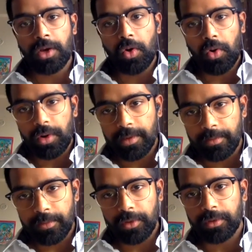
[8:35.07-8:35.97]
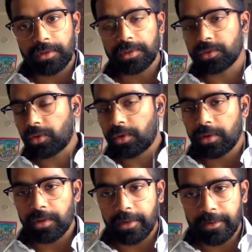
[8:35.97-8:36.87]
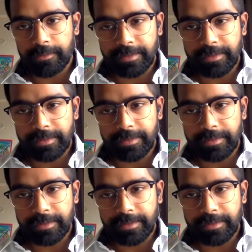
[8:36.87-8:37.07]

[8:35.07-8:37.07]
all impurities, all